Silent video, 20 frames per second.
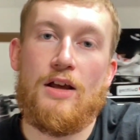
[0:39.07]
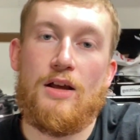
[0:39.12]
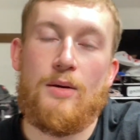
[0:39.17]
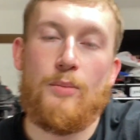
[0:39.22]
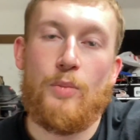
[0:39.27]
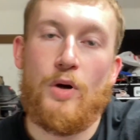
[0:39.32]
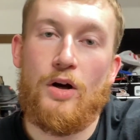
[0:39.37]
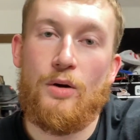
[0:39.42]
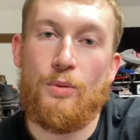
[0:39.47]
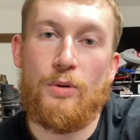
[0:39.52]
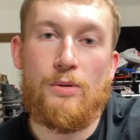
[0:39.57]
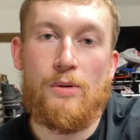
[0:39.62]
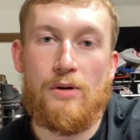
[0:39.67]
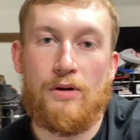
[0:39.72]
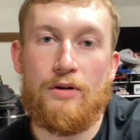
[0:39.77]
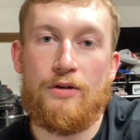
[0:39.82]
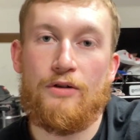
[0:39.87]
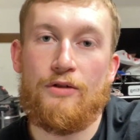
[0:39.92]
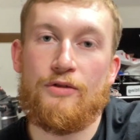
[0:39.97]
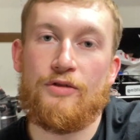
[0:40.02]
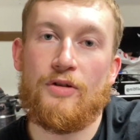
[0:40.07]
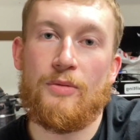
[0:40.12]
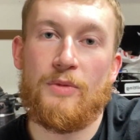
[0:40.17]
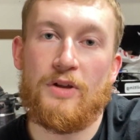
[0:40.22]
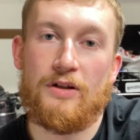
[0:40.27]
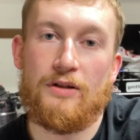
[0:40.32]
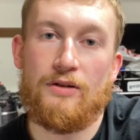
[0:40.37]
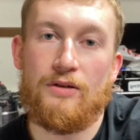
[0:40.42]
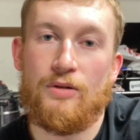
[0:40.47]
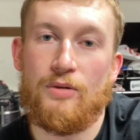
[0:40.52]
but we wanted to do
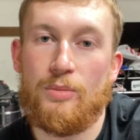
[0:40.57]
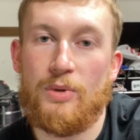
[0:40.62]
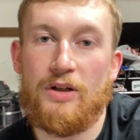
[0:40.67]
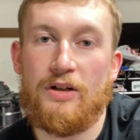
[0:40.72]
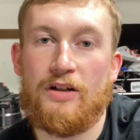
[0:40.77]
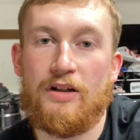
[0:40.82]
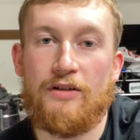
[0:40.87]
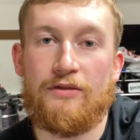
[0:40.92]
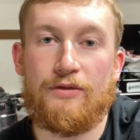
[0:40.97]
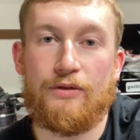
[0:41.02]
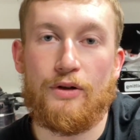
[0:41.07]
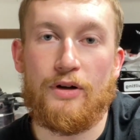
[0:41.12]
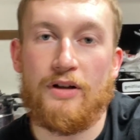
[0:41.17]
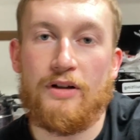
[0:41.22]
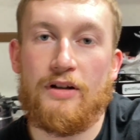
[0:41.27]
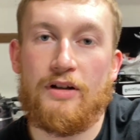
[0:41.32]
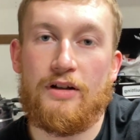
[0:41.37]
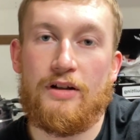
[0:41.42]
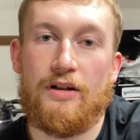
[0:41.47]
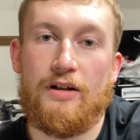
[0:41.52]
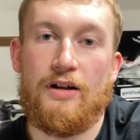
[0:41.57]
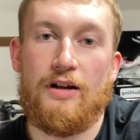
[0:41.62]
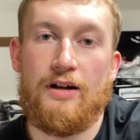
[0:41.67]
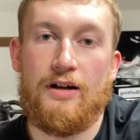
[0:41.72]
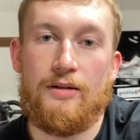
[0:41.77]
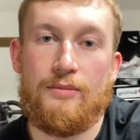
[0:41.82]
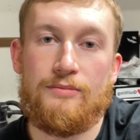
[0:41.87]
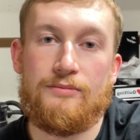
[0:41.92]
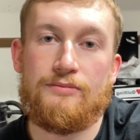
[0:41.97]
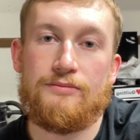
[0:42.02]
something a little bit different.
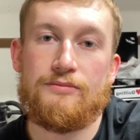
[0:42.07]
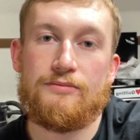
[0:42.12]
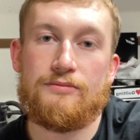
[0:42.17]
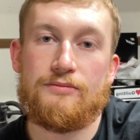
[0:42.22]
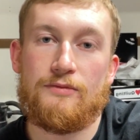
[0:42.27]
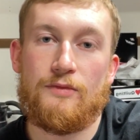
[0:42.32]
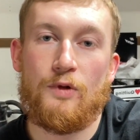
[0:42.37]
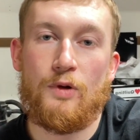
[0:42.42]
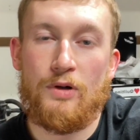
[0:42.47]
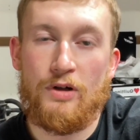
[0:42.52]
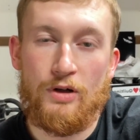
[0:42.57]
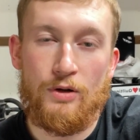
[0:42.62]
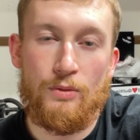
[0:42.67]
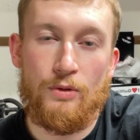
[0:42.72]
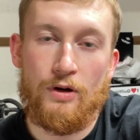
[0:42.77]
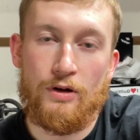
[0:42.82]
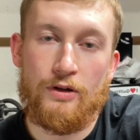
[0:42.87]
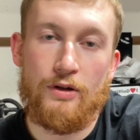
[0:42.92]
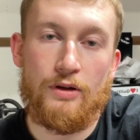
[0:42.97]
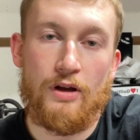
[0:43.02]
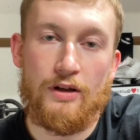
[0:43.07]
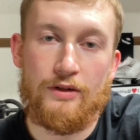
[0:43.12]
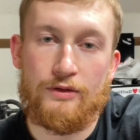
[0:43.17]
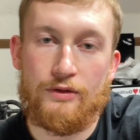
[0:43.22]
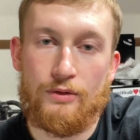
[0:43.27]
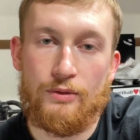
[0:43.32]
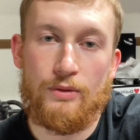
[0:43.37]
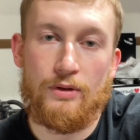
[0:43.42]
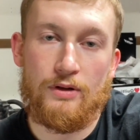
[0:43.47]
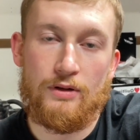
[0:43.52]
We wanted to walk you guys
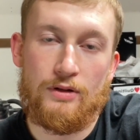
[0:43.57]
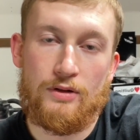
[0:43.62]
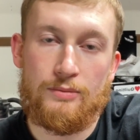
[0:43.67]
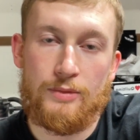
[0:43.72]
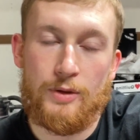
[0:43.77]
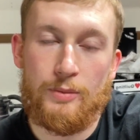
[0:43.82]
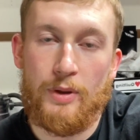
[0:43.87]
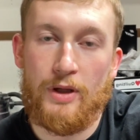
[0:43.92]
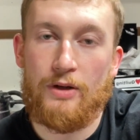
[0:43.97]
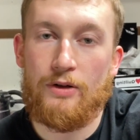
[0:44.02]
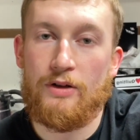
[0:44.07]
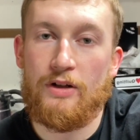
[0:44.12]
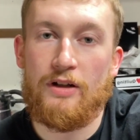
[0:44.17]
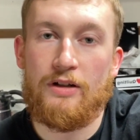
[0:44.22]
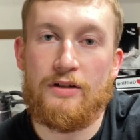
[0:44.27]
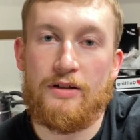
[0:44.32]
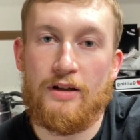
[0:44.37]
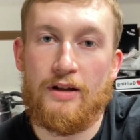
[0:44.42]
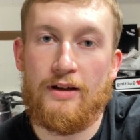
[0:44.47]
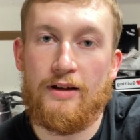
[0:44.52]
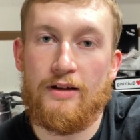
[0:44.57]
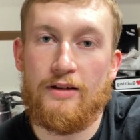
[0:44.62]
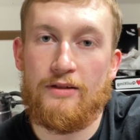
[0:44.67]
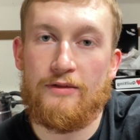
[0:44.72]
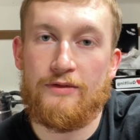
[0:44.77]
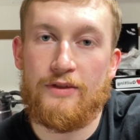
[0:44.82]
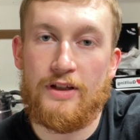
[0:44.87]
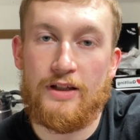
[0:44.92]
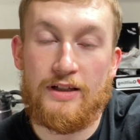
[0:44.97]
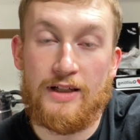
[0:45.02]
through in a little bit better detail
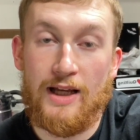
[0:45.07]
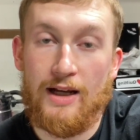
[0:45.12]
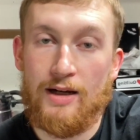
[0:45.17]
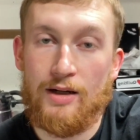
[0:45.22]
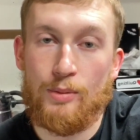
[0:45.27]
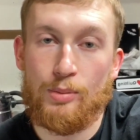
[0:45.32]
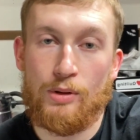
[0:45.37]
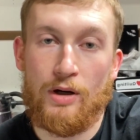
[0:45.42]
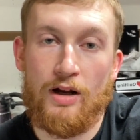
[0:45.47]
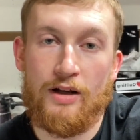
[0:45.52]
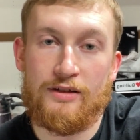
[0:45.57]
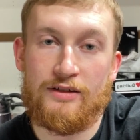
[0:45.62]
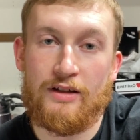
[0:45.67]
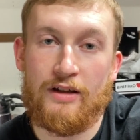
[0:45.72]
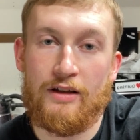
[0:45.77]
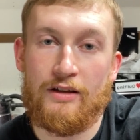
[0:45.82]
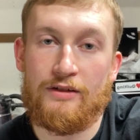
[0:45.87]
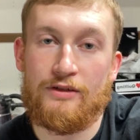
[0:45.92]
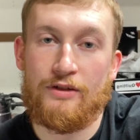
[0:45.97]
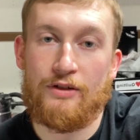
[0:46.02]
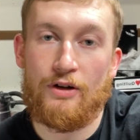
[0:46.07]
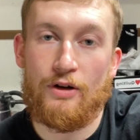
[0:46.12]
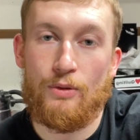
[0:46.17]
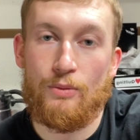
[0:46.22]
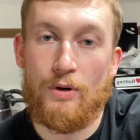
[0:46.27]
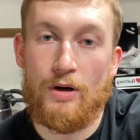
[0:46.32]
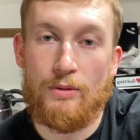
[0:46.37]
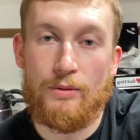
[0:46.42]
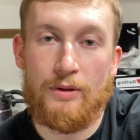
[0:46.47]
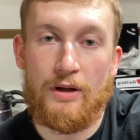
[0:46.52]
of the entire process,
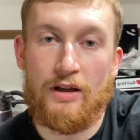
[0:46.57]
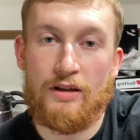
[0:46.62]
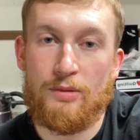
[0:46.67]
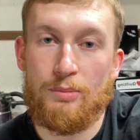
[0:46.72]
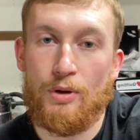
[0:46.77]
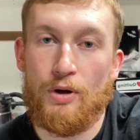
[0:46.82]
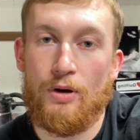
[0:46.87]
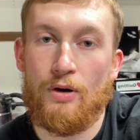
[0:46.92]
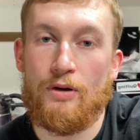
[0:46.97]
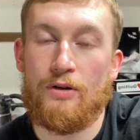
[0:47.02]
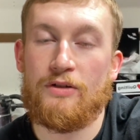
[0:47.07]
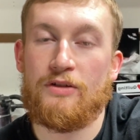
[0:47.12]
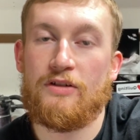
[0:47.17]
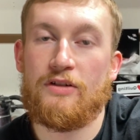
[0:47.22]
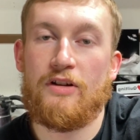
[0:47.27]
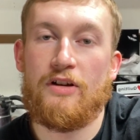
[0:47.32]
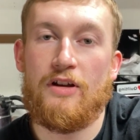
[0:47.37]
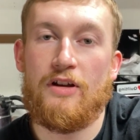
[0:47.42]
where we got the parts,